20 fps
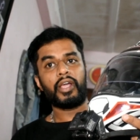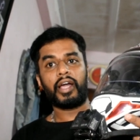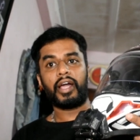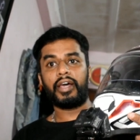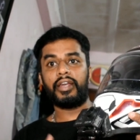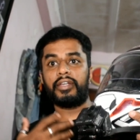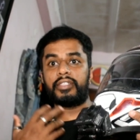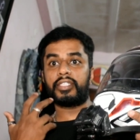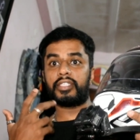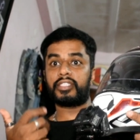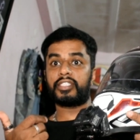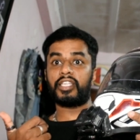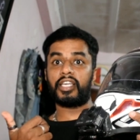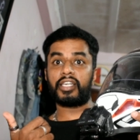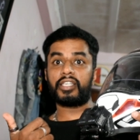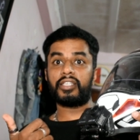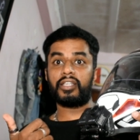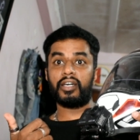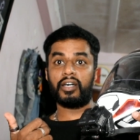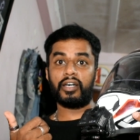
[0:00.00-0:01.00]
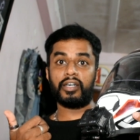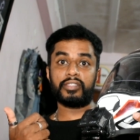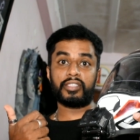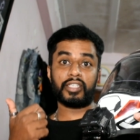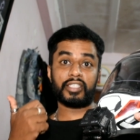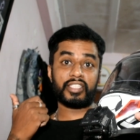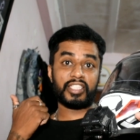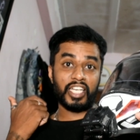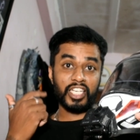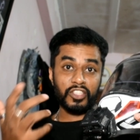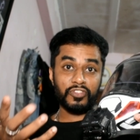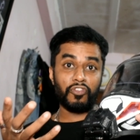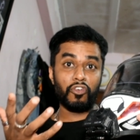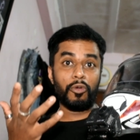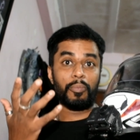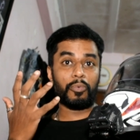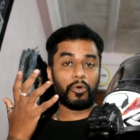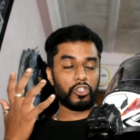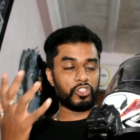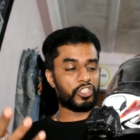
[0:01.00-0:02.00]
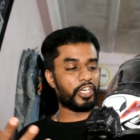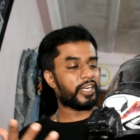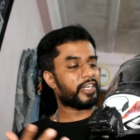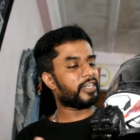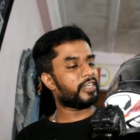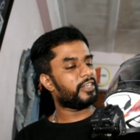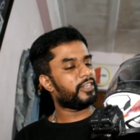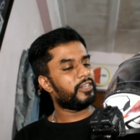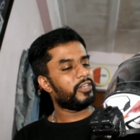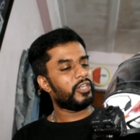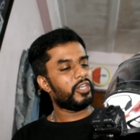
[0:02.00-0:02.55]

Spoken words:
and a successful project.